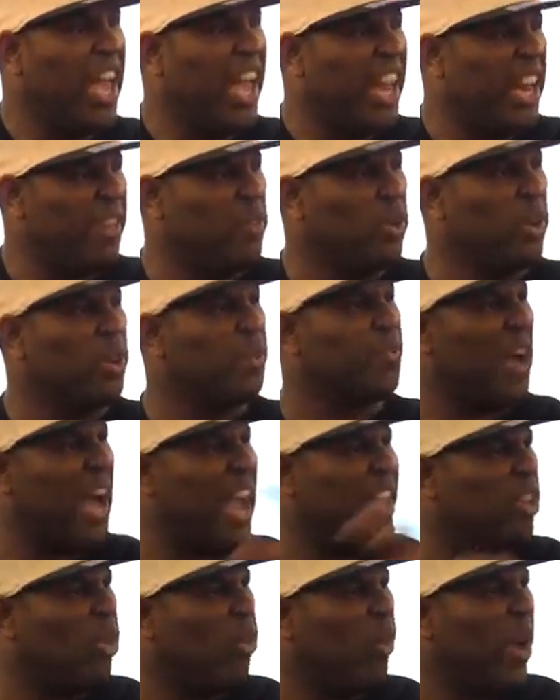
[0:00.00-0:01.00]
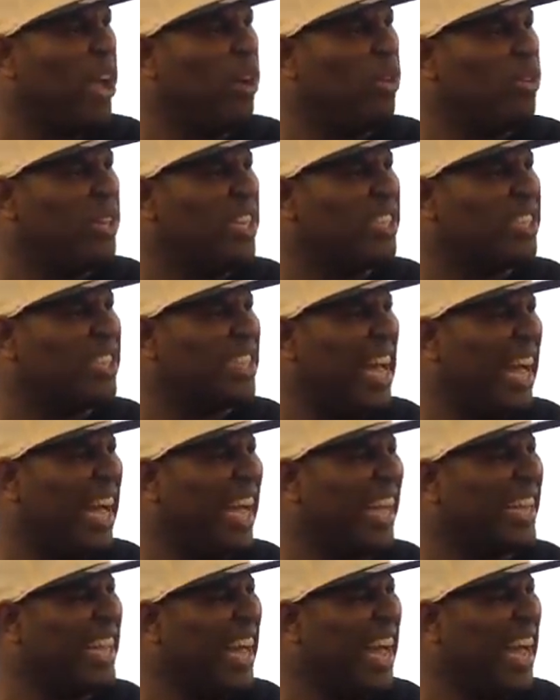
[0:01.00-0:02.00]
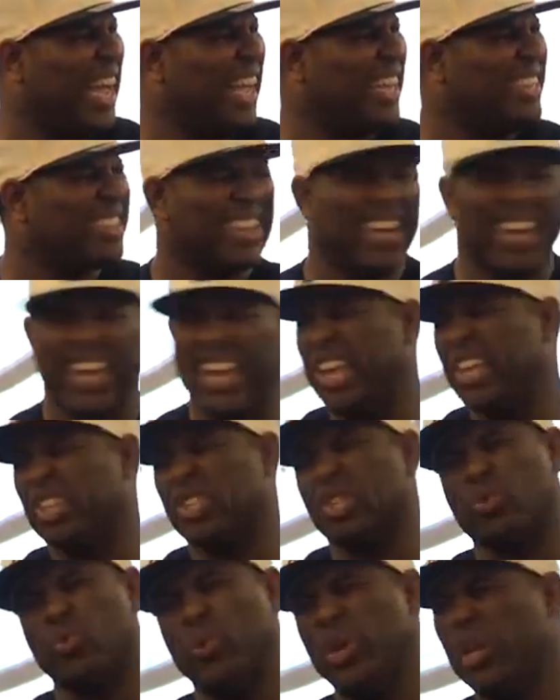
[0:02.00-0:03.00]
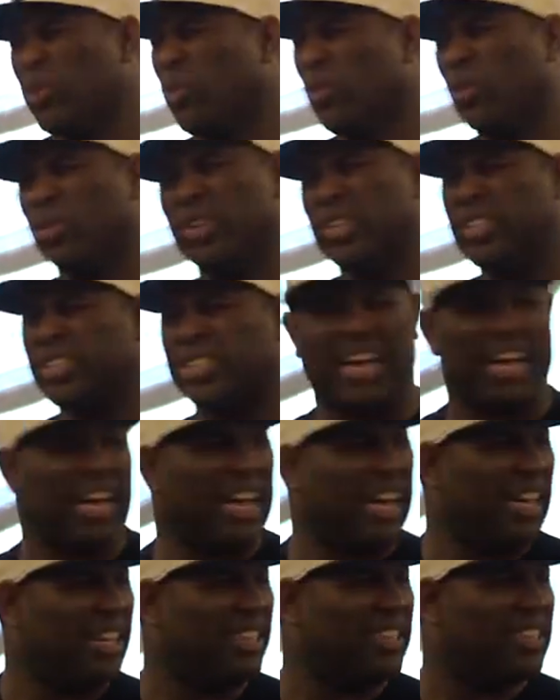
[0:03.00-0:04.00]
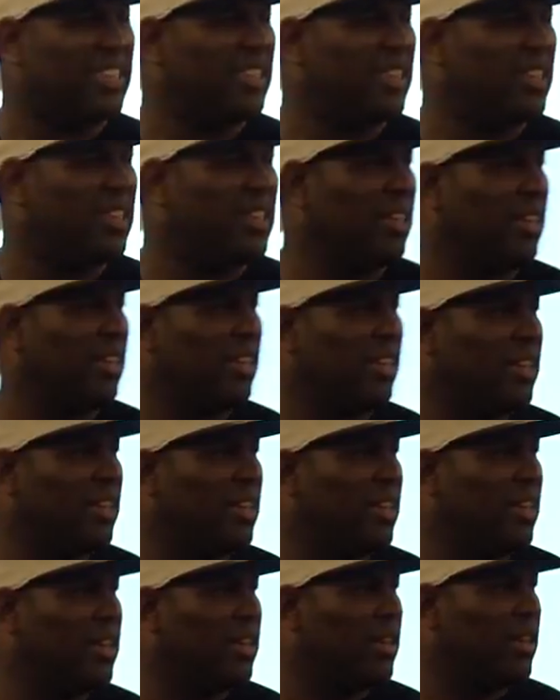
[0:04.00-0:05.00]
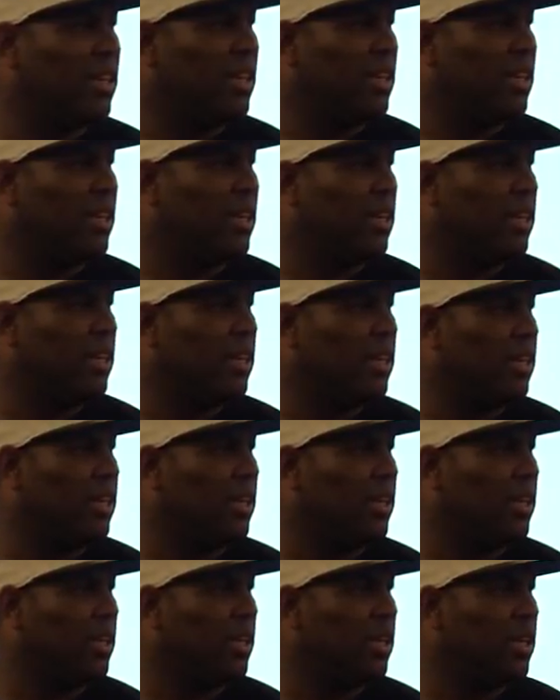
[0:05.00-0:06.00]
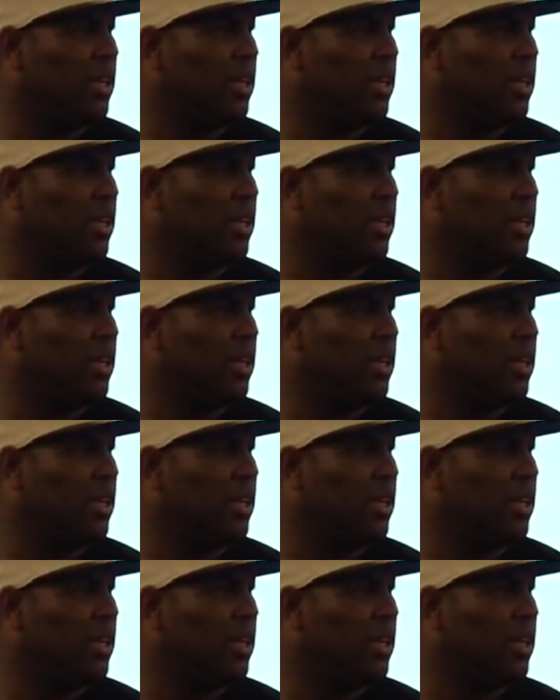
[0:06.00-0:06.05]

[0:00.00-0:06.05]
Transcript: And if you can find your way on this side, guys, it's sweeter on this side. You want, you know what's so funny?